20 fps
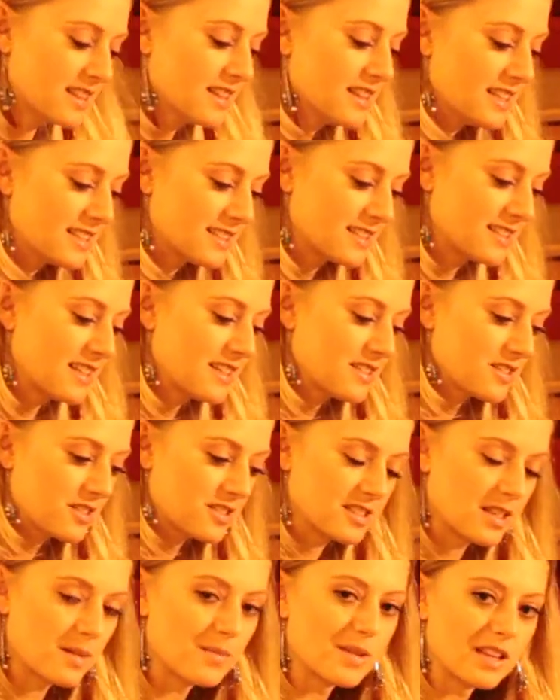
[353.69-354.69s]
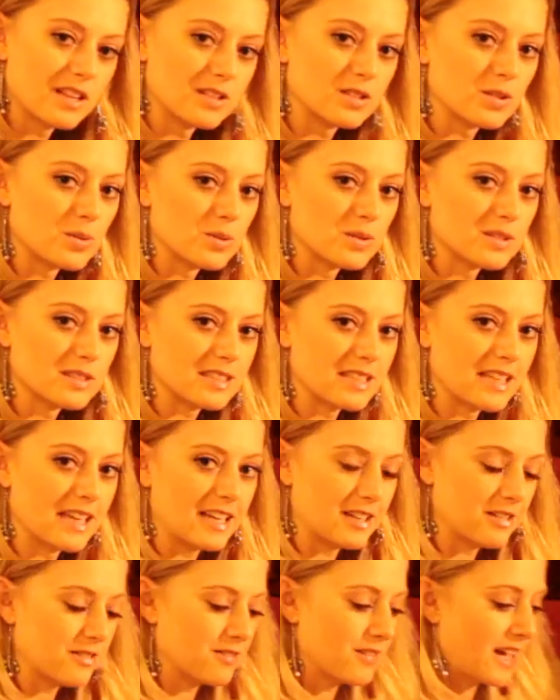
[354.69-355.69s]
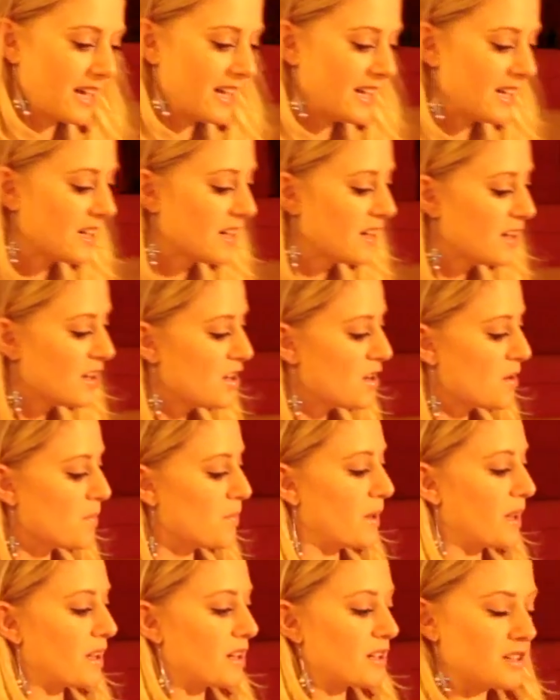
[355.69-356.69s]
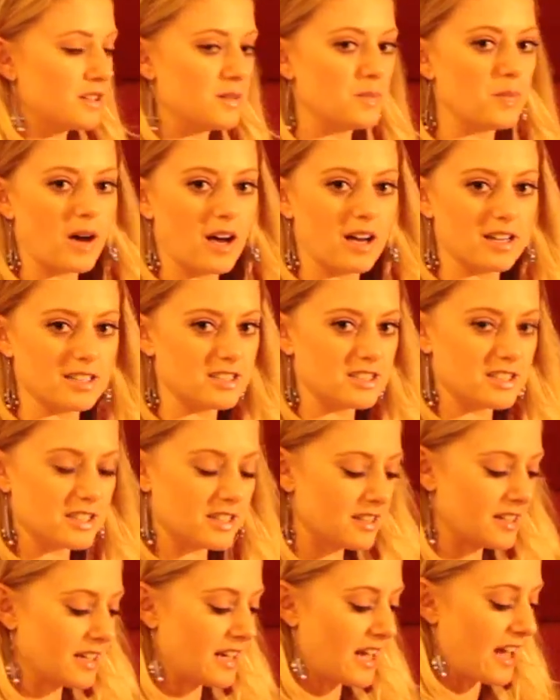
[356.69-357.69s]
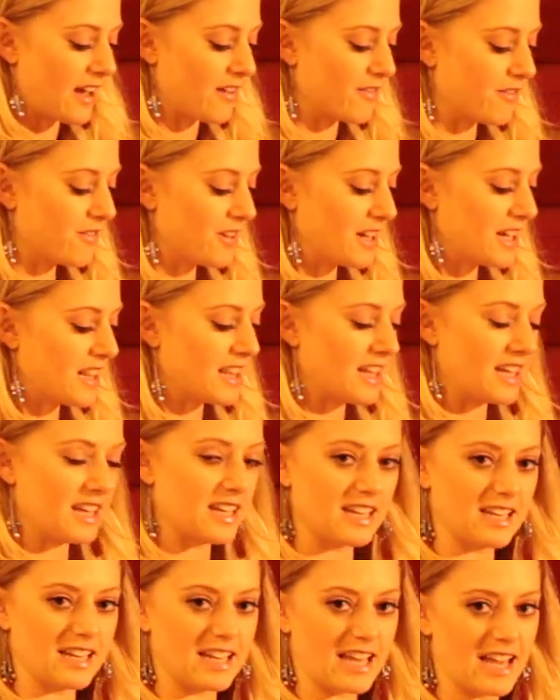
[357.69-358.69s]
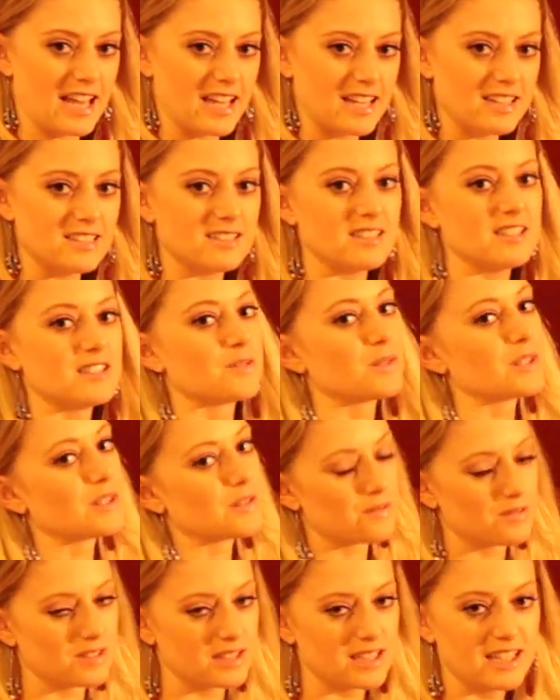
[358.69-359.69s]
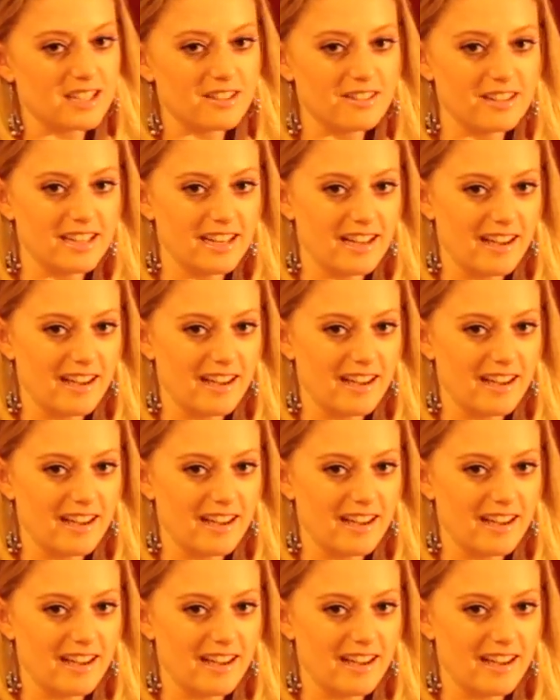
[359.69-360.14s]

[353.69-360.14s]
These are some of the tools to get you ready, but good posture, everything engaged is what's really going to